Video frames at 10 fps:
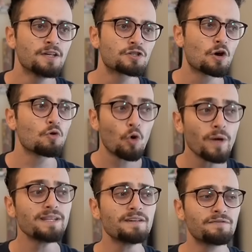So,
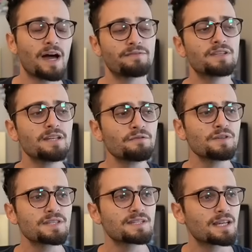queen d five. The
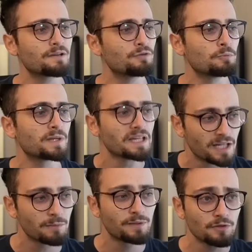difference is that if you play
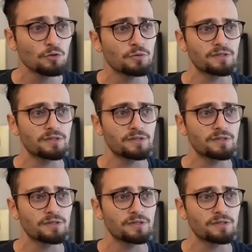king b two,